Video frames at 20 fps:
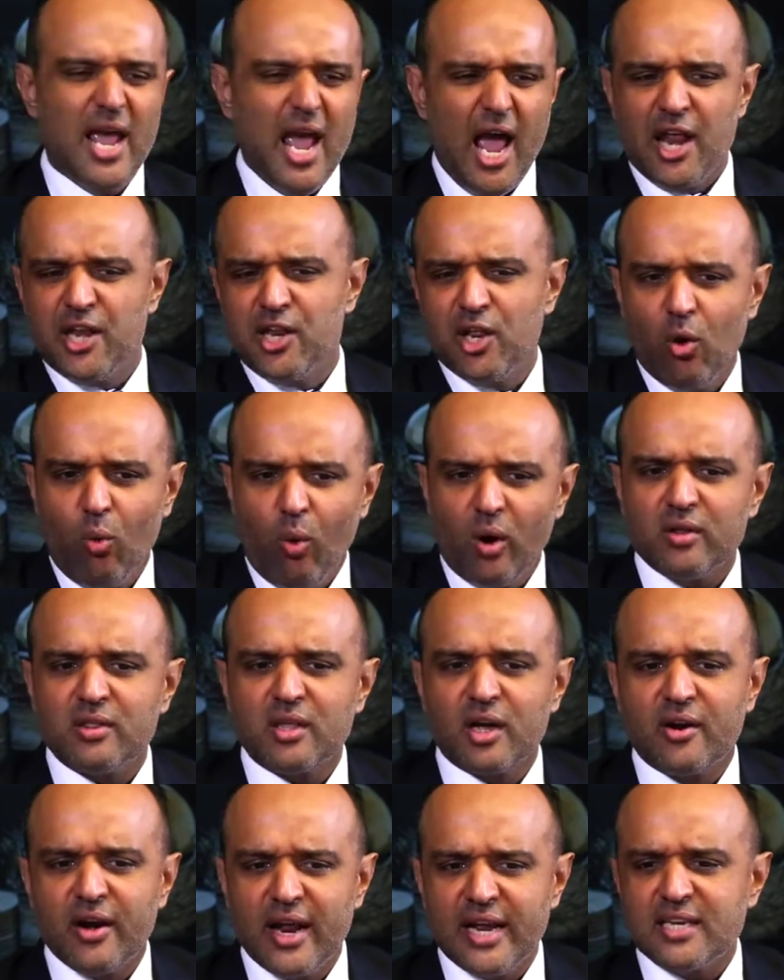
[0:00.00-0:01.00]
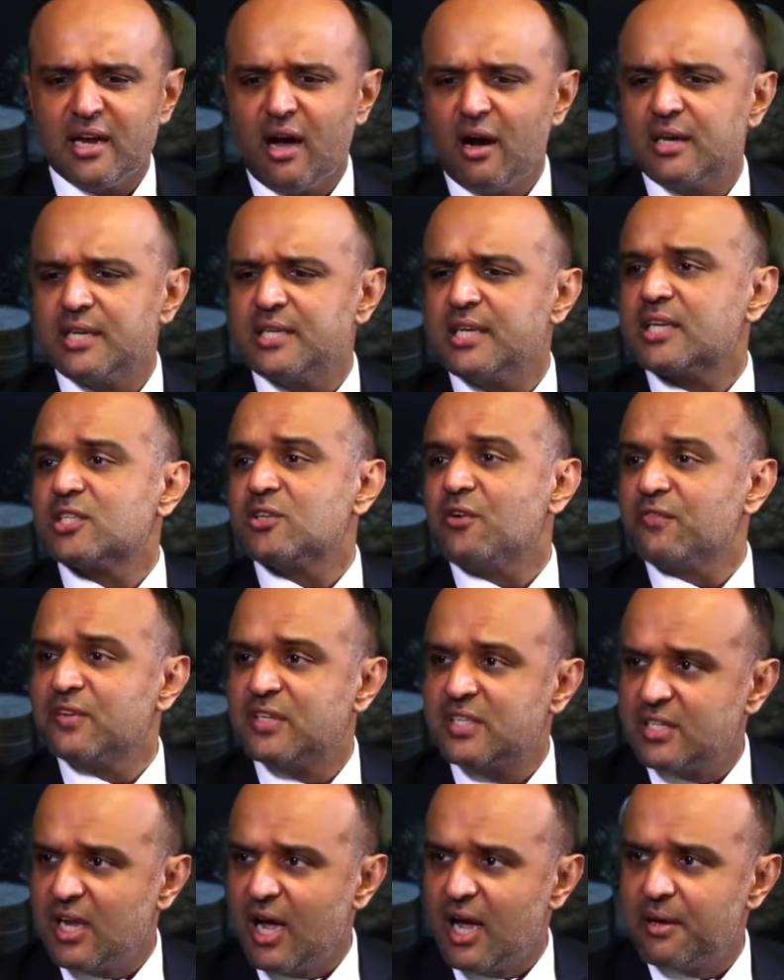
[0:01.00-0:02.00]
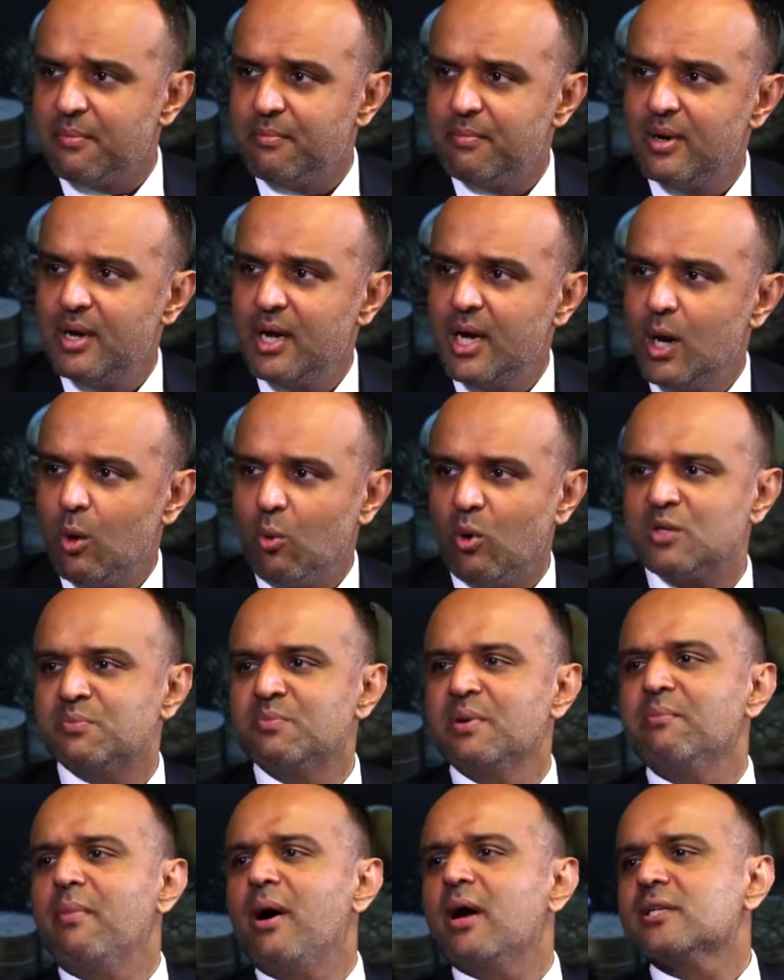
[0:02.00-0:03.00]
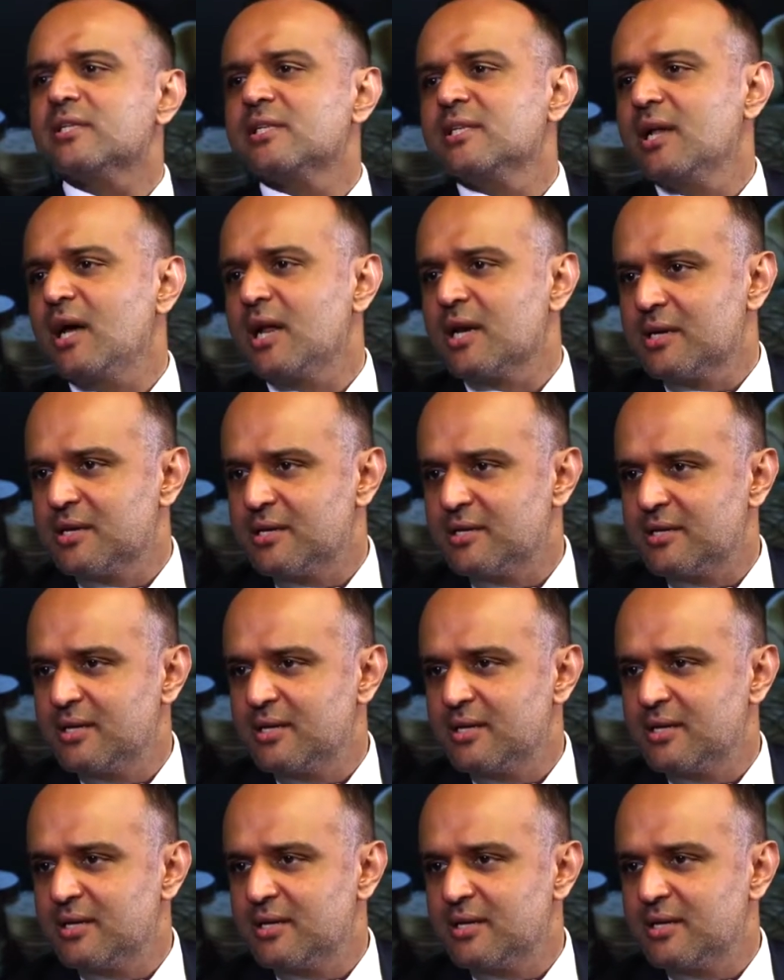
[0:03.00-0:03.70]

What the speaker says: And one of the great architects of his time was Mimar Sinan,